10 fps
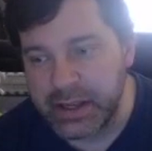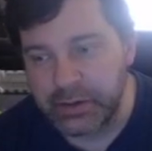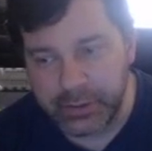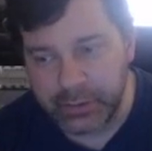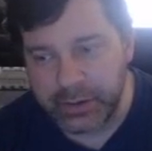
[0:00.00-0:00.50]
or you
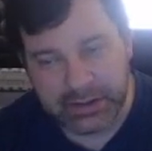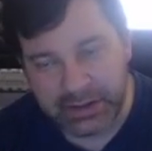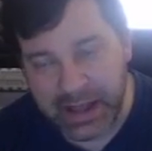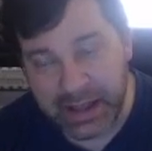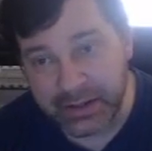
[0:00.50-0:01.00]
don't hit a
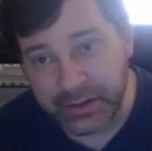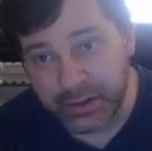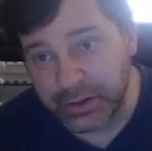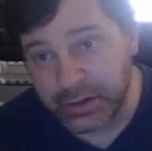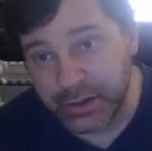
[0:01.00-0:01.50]
land,
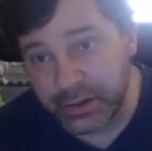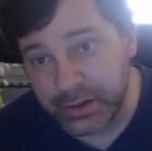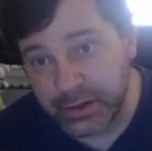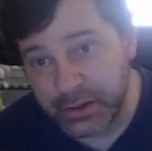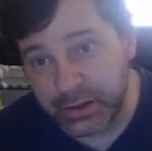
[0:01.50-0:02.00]

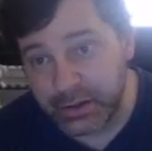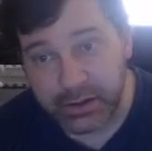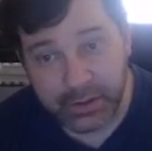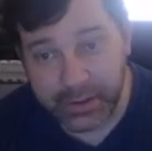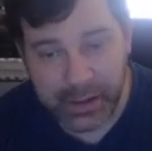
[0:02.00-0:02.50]

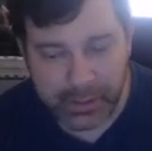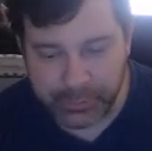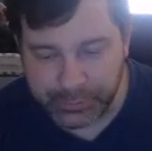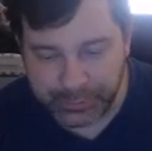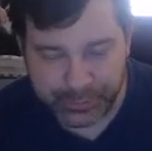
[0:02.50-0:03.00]

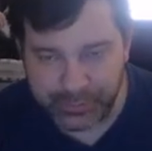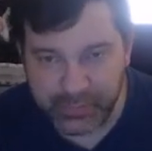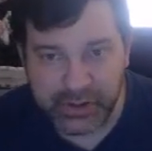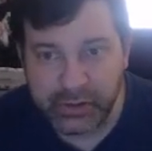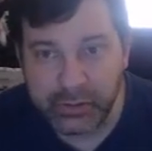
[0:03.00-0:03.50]
then
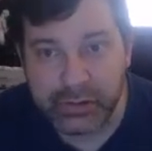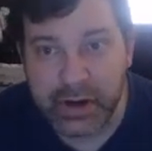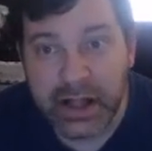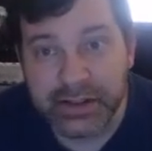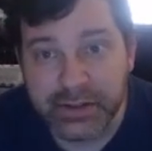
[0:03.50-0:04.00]
you're
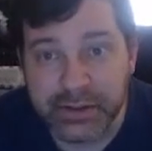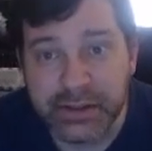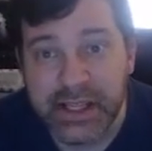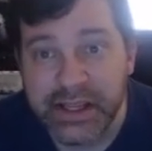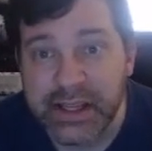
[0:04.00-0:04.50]
not
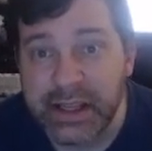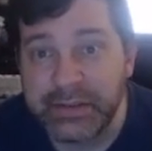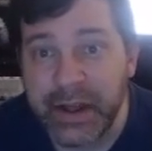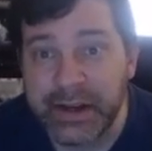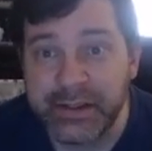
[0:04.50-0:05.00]
taking
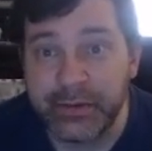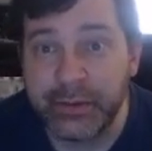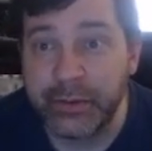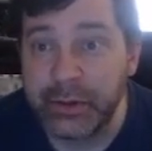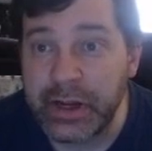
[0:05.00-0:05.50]
advantage of
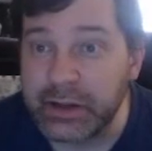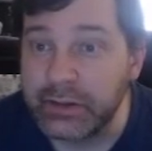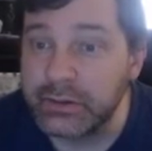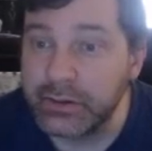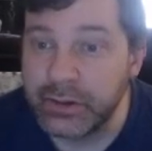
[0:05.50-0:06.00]
Verna.
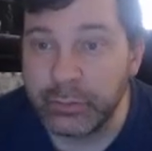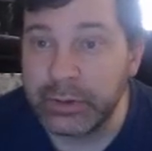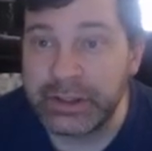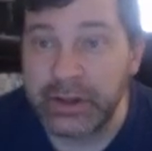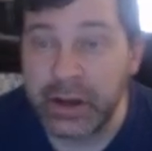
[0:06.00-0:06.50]
You're really
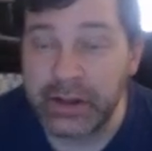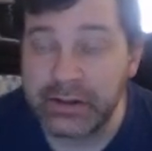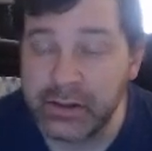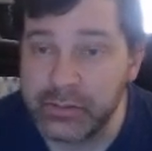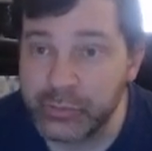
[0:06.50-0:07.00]
not.
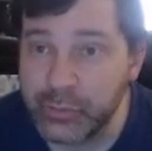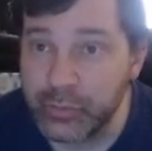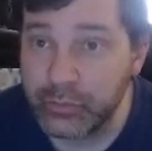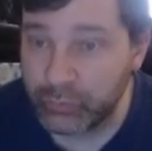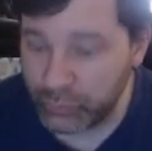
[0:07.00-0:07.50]

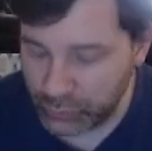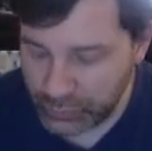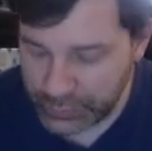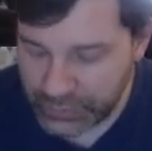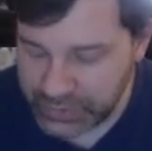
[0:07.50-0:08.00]

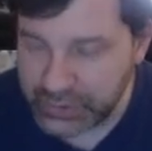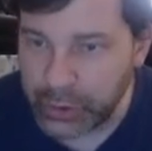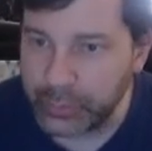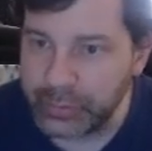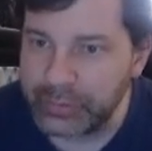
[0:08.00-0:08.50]

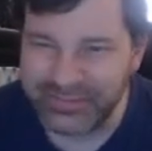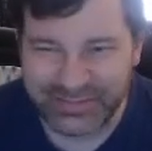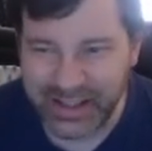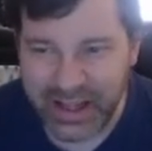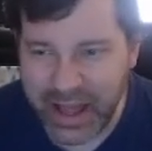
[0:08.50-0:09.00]
So,
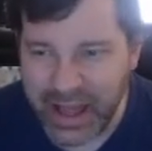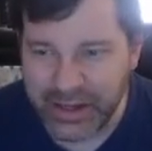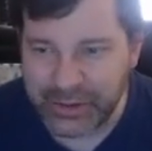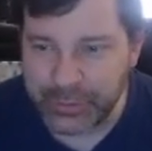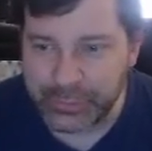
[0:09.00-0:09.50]
I don't
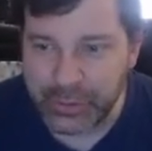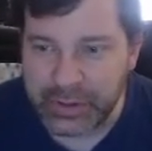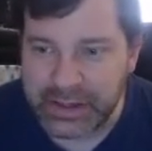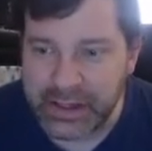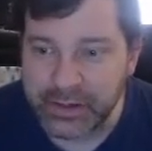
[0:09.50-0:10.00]
know. Don't
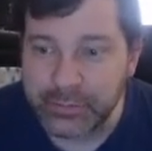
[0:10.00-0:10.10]
like it.